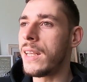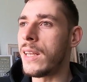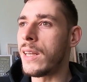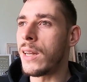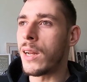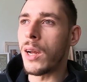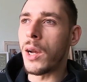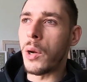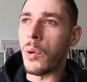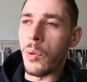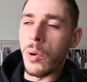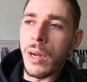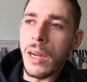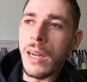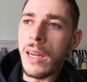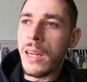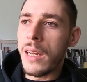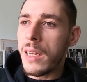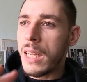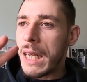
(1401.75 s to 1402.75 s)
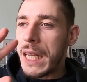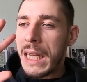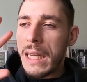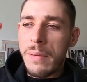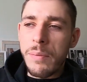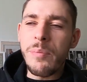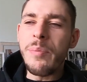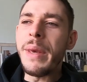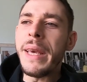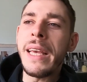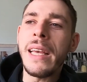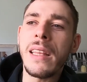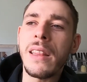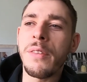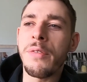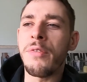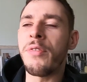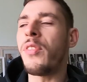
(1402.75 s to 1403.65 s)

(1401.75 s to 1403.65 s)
You know, being in the